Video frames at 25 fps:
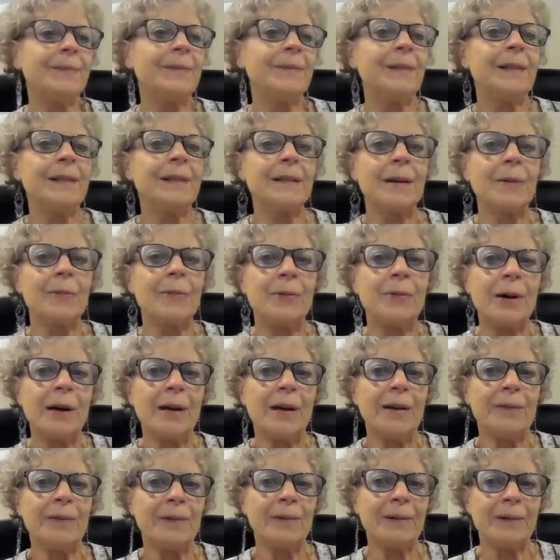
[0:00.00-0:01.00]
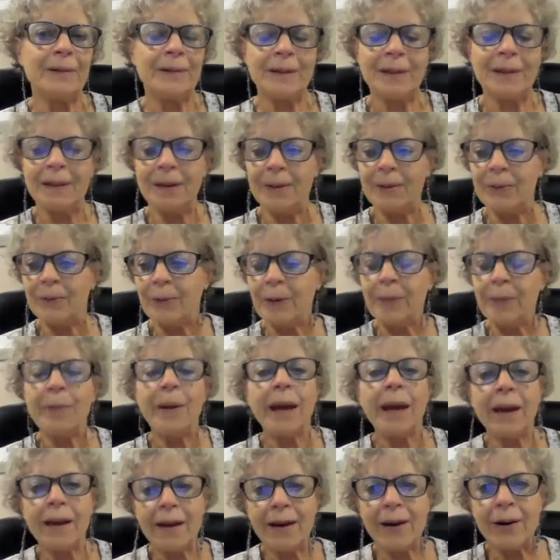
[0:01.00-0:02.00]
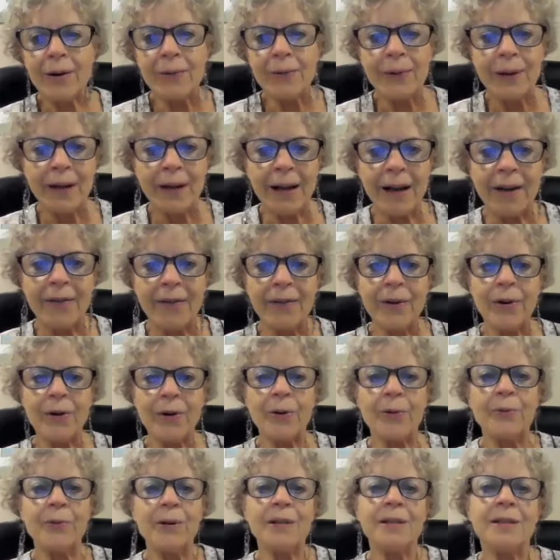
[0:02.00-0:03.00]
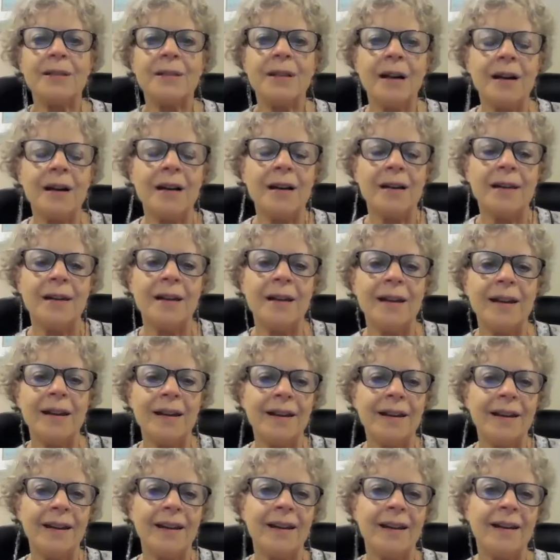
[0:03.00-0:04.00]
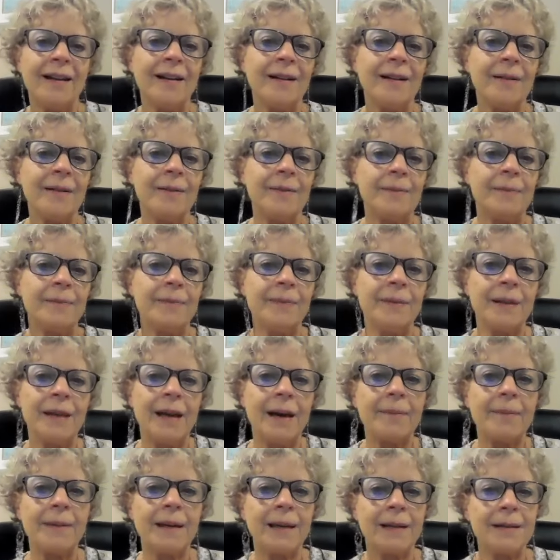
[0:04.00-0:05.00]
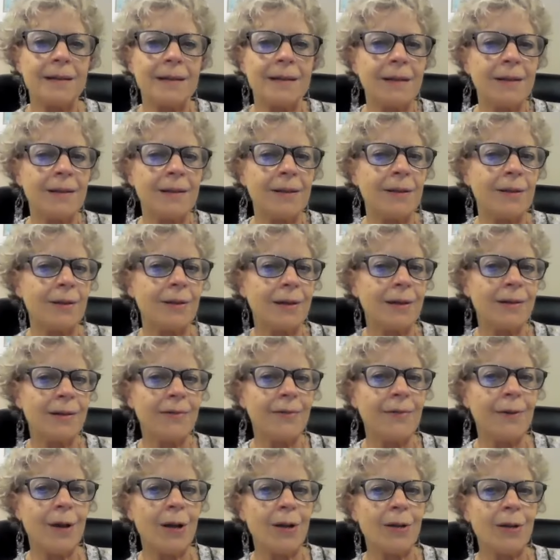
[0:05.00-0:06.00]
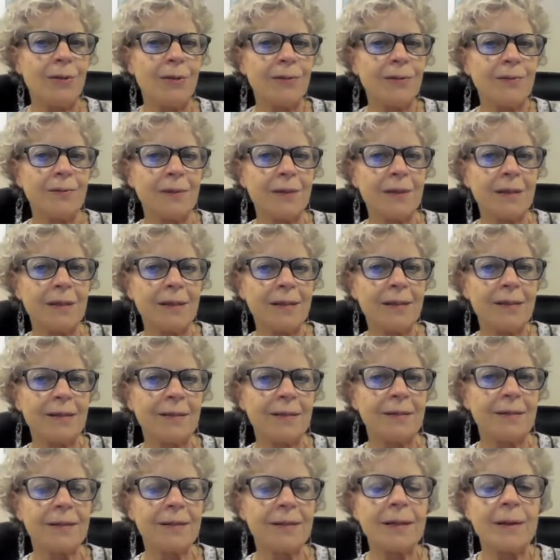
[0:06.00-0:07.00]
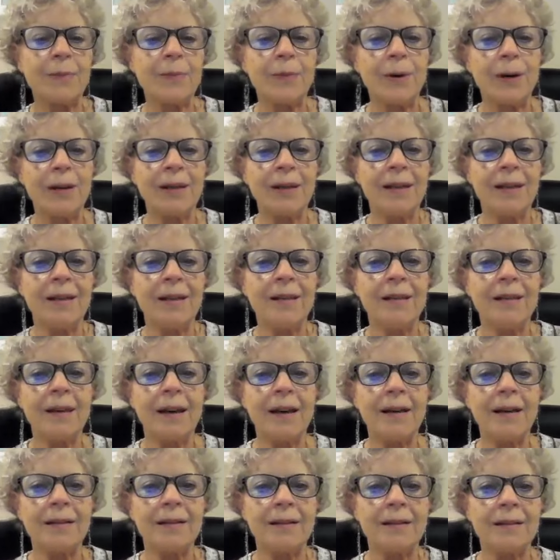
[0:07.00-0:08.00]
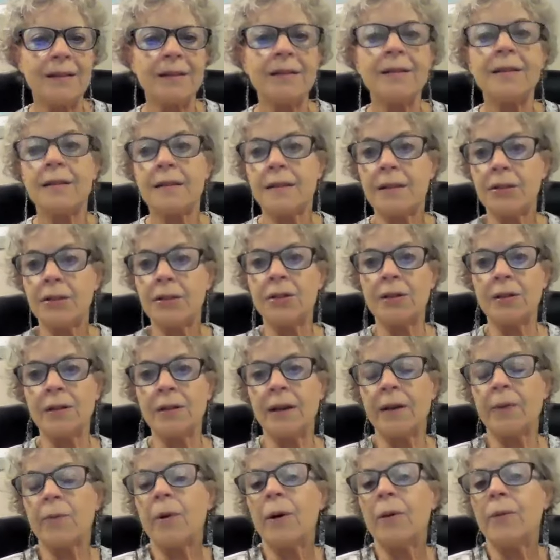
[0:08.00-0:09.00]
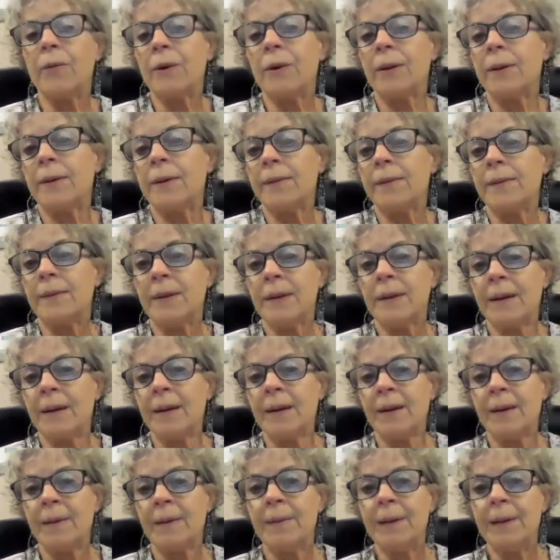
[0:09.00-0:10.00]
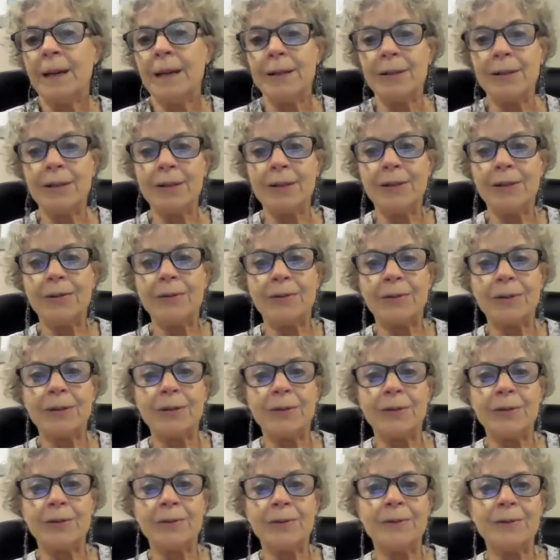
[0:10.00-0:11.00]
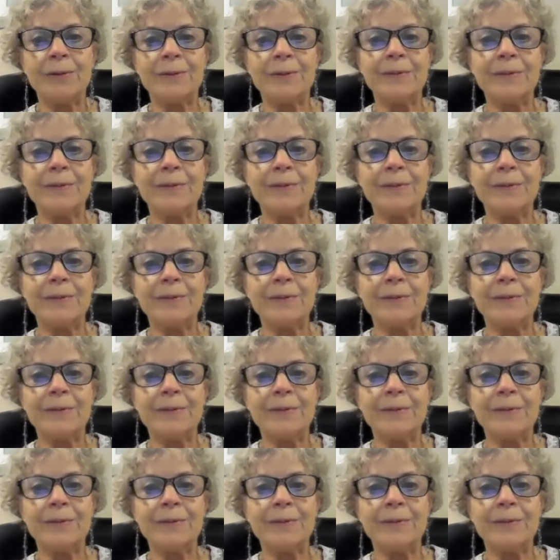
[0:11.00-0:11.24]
in some way, repair whatever was done. I'm guessing they're involved somewhat in that decision. Like, what would it mean to you to